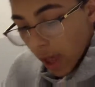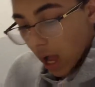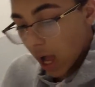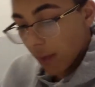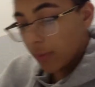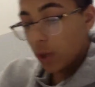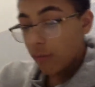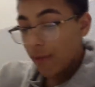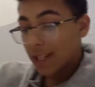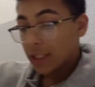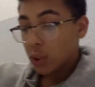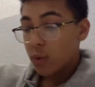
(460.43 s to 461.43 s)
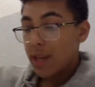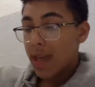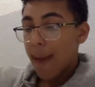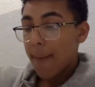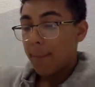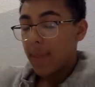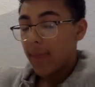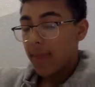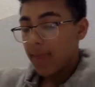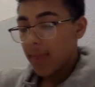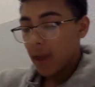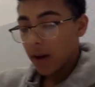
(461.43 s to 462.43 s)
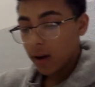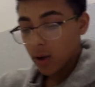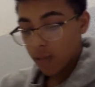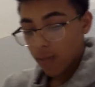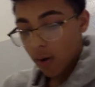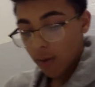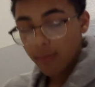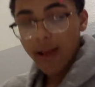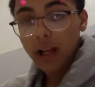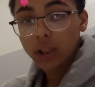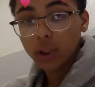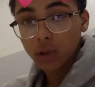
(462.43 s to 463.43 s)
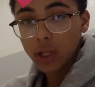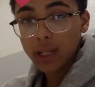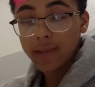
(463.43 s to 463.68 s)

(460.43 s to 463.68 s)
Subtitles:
The olfactory epithelium olfactory.